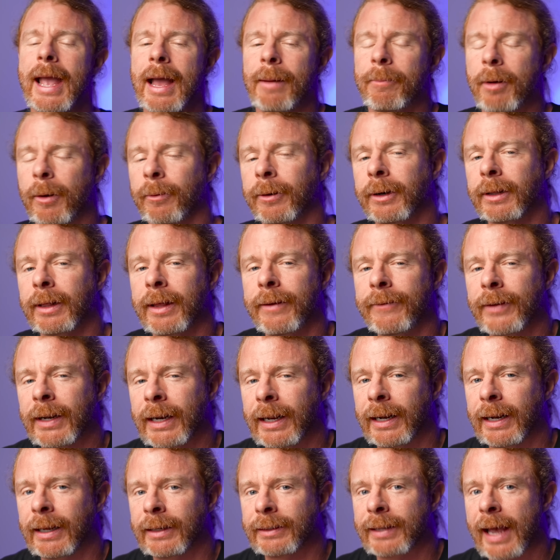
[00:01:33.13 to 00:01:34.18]
But we're living
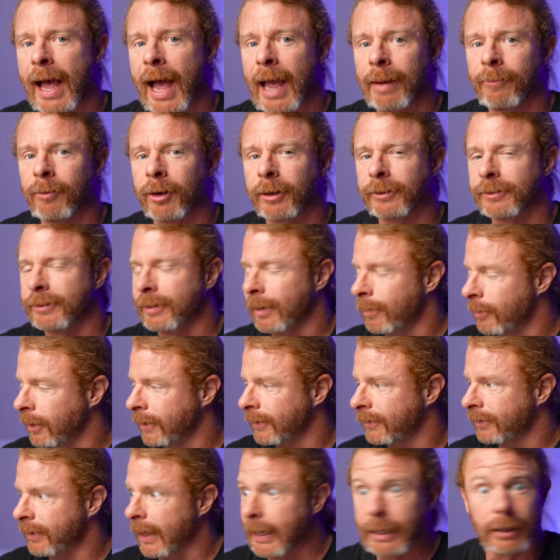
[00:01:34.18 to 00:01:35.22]
in a time where some would
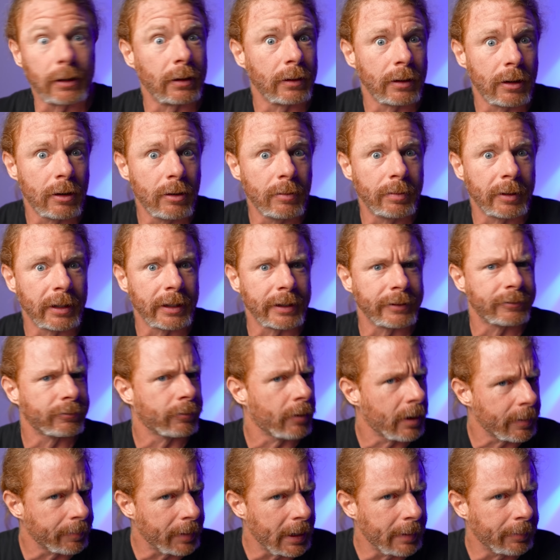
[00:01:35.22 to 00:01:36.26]
say globalists
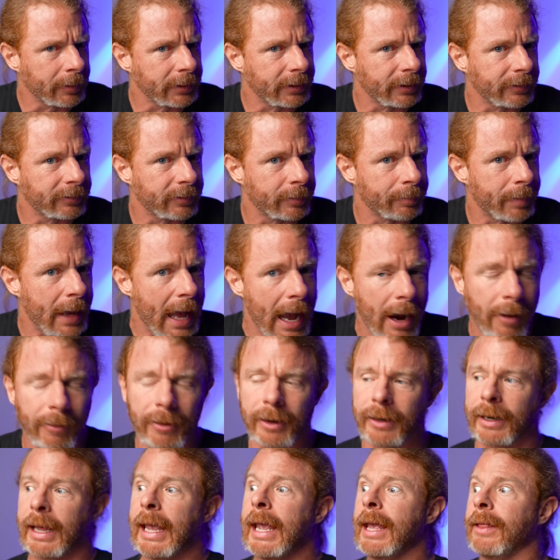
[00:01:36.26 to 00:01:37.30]
want people
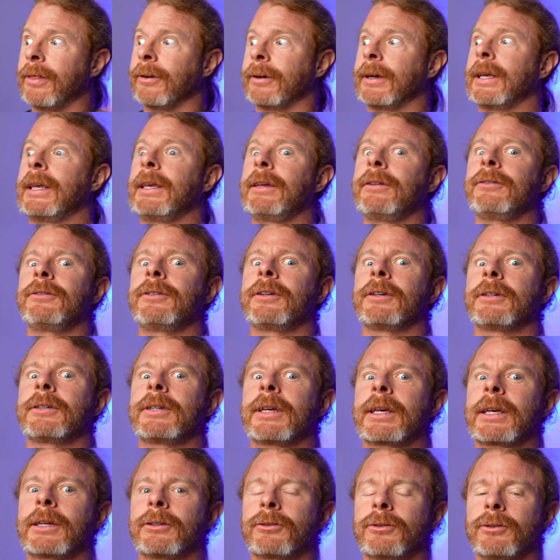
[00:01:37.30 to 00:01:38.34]
disempowered. They're easier
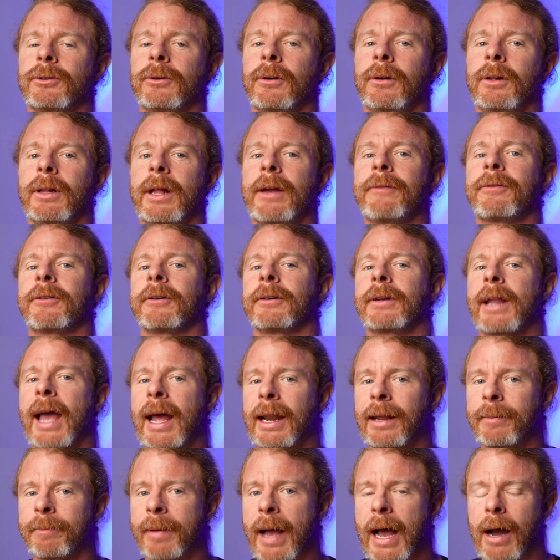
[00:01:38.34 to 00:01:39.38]
to control if they're
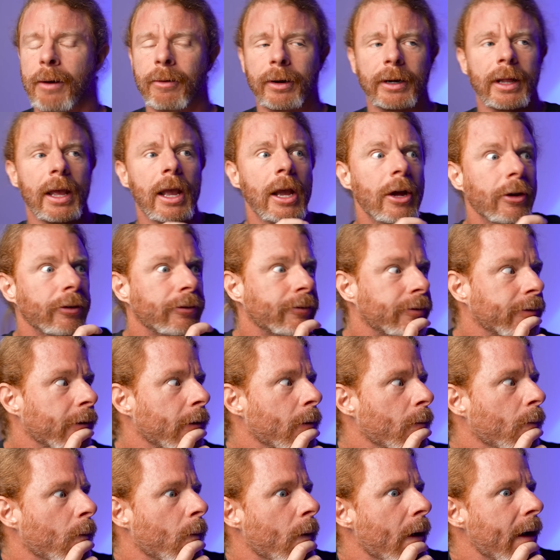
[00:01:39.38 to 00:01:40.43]
not empowered. So
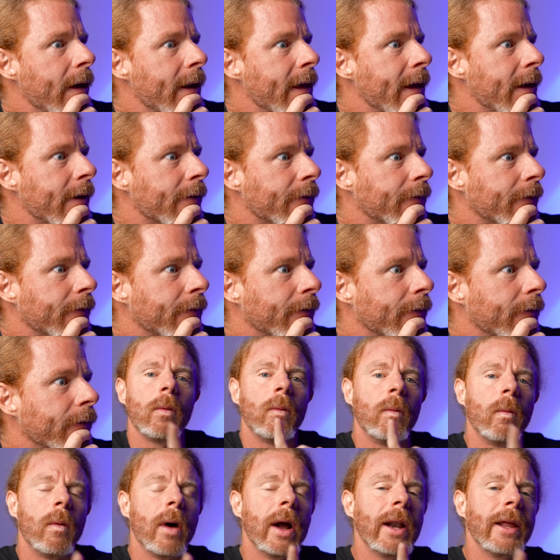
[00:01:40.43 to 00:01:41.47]
what if?
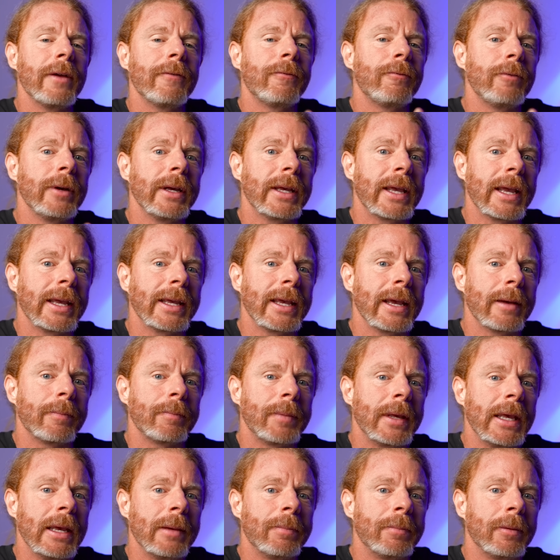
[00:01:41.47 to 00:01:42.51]
What if we can get
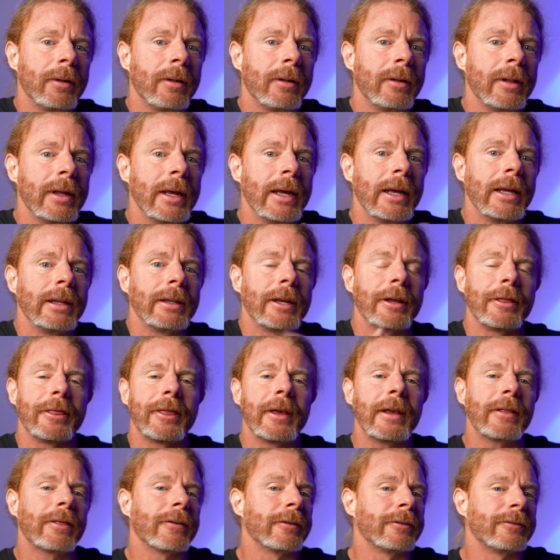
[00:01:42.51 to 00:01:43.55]
people to
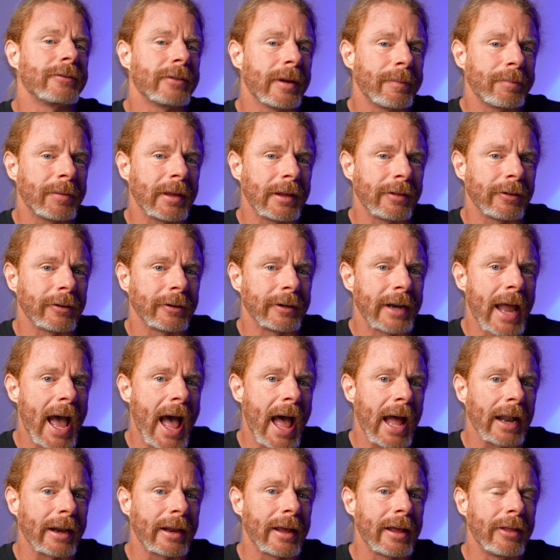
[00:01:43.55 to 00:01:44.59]
think there's something they're
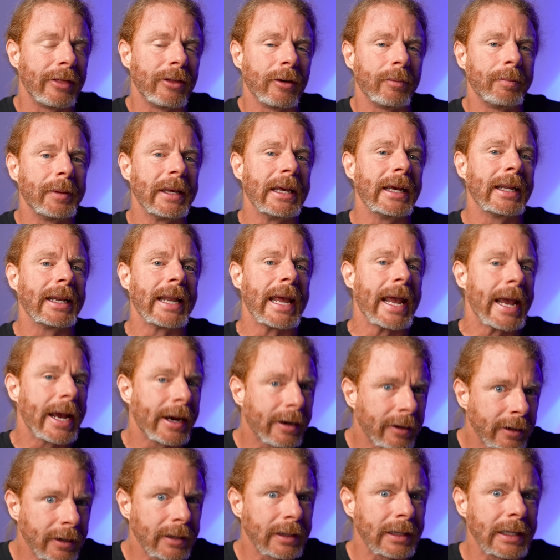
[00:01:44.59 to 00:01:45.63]
not? They'll be
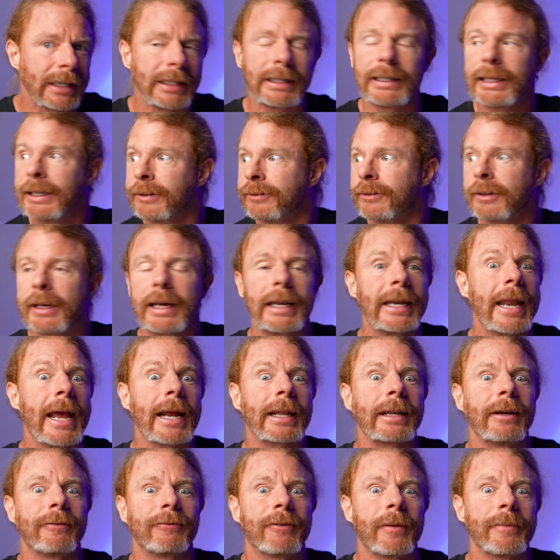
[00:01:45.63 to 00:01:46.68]
inherently
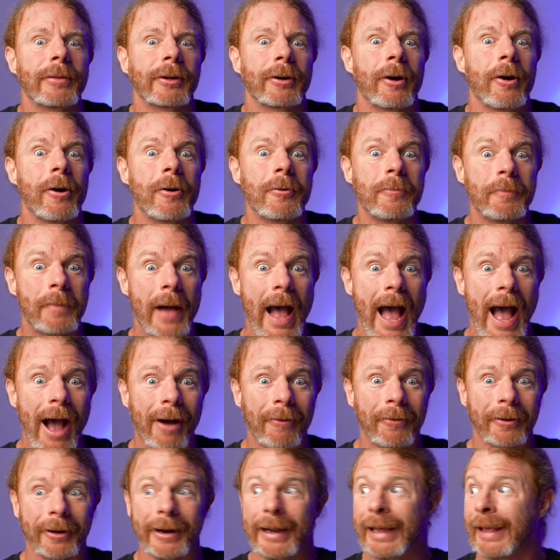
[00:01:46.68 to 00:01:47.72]
disconnected from their own
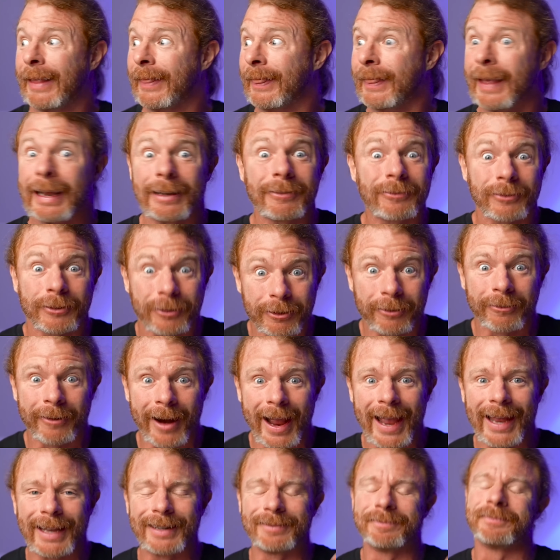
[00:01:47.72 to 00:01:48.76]
power. That's
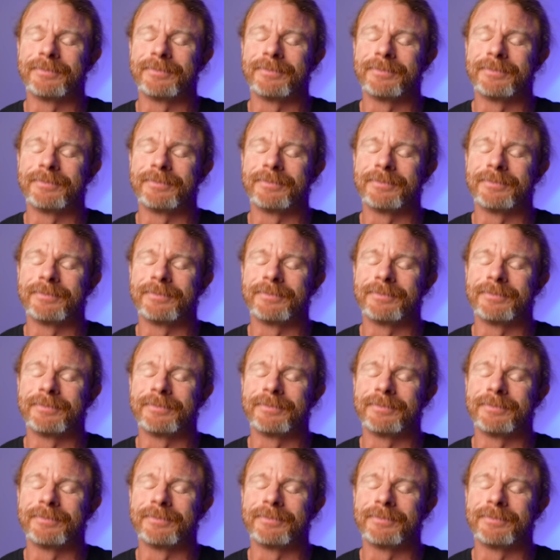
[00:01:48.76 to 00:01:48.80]
great.